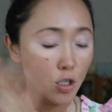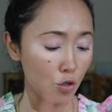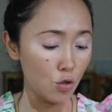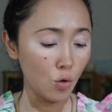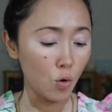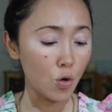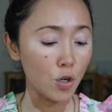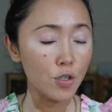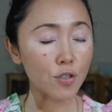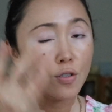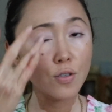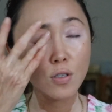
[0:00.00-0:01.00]

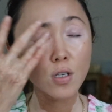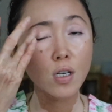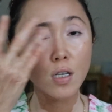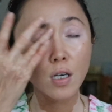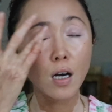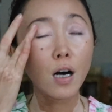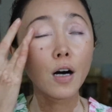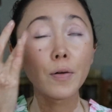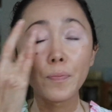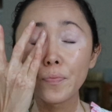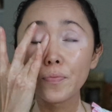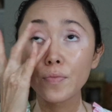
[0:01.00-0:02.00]
stores
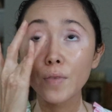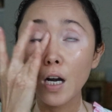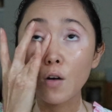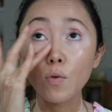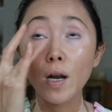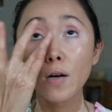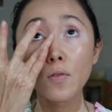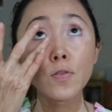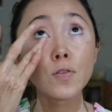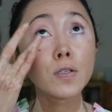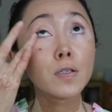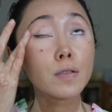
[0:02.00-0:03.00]

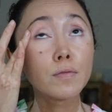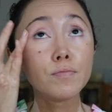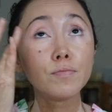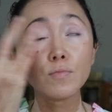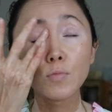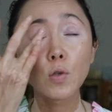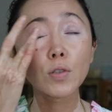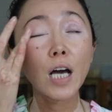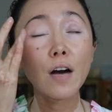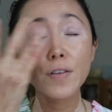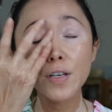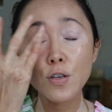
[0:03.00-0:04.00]
around, well, they
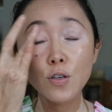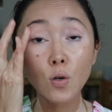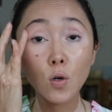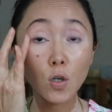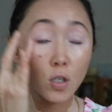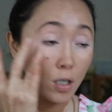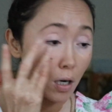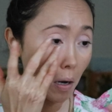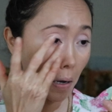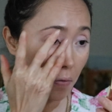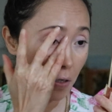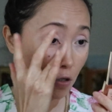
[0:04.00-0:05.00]
have in New York,
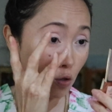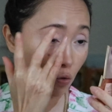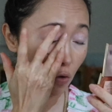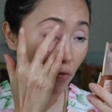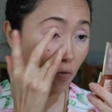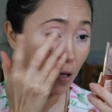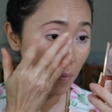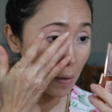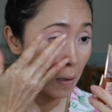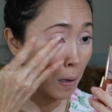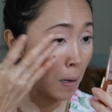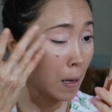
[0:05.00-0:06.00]
I think 2 of them,
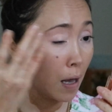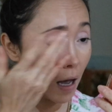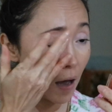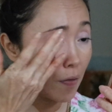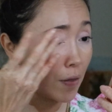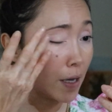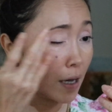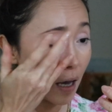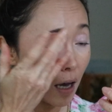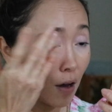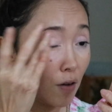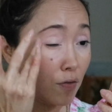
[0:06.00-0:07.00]
and they
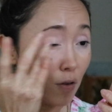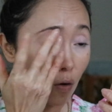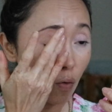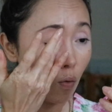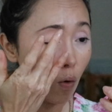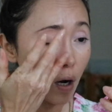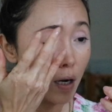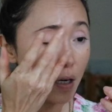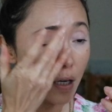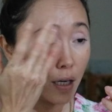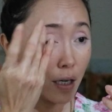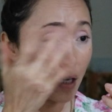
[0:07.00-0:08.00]
have one
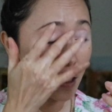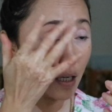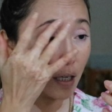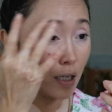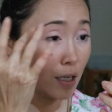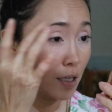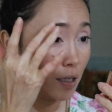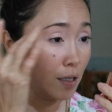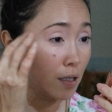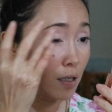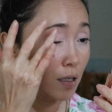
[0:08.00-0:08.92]
in